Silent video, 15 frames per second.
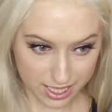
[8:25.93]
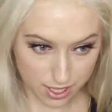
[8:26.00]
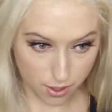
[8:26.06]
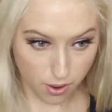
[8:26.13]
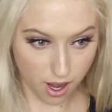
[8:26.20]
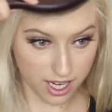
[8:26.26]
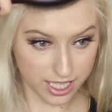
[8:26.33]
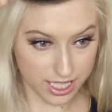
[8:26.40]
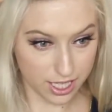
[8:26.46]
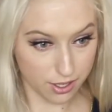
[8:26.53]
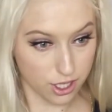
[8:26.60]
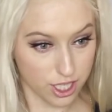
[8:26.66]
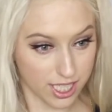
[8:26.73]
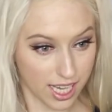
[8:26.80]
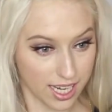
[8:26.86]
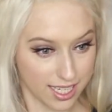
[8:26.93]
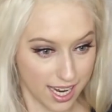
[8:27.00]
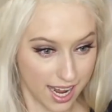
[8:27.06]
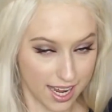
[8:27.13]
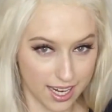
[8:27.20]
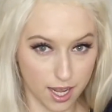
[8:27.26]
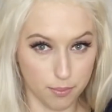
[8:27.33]
So honestly, you can just kind of
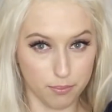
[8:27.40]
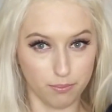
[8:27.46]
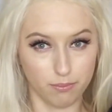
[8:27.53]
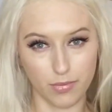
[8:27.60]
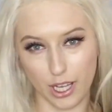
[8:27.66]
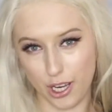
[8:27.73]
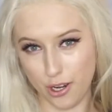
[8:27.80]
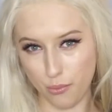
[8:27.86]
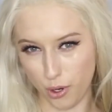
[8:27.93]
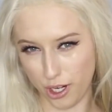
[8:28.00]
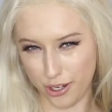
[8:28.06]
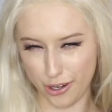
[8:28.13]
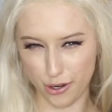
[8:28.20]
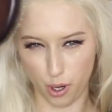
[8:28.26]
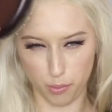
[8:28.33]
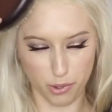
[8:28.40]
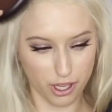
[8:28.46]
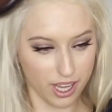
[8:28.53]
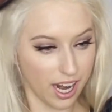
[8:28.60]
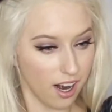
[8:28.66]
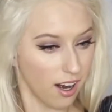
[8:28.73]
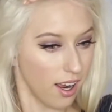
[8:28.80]
tie it up like you would your normal
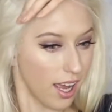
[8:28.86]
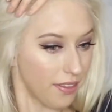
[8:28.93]
hair